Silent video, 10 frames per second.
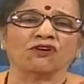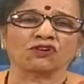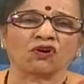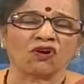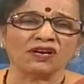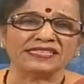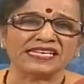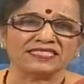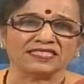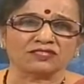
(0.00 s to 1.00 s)
for all
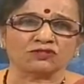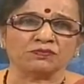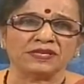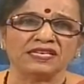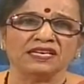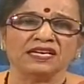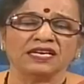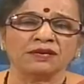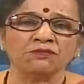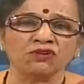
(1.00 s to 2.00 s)
teachers to be
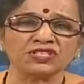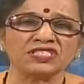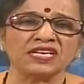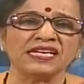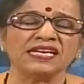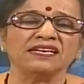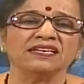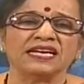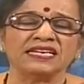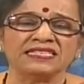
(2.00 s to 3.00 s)
emotionally
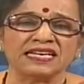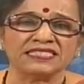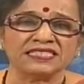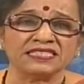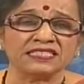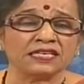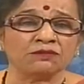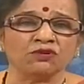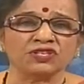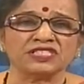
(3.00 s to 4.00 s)
intelligent,
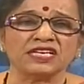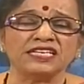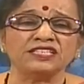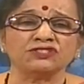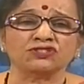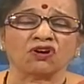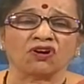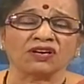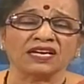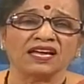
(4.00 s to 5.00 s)
emotionally
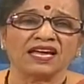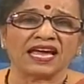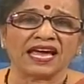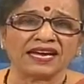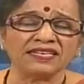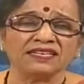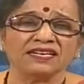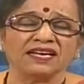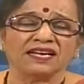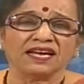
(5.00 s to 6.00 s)
strong and
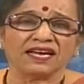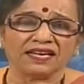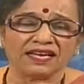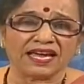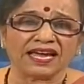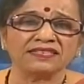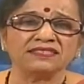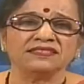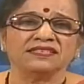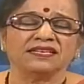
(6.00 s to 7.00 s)

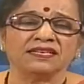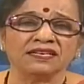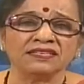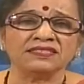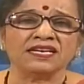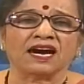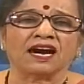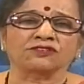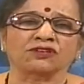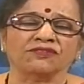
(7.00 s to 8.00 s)
learn the
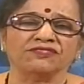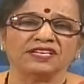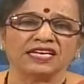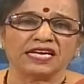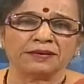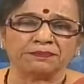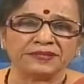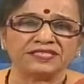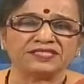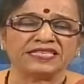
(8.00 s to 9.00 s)
art of
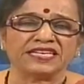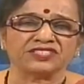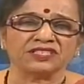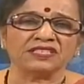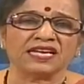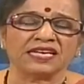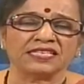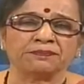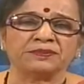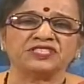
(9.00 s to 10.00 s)
appreciation
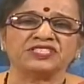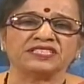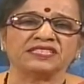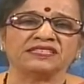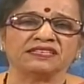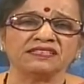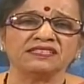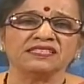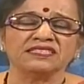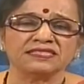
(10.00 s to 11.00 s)
and appreciating
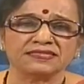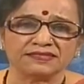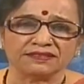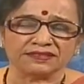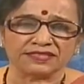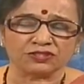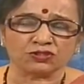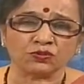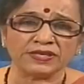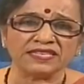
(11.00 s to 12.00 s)
their
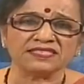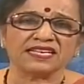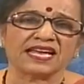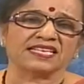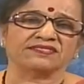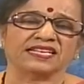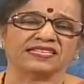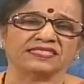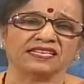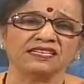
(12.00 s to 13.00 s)
students as well
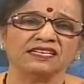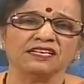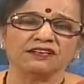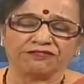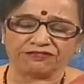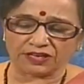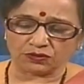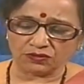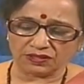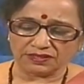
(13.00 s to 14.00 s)
as their
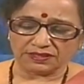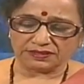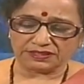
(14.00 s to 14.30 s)
fellow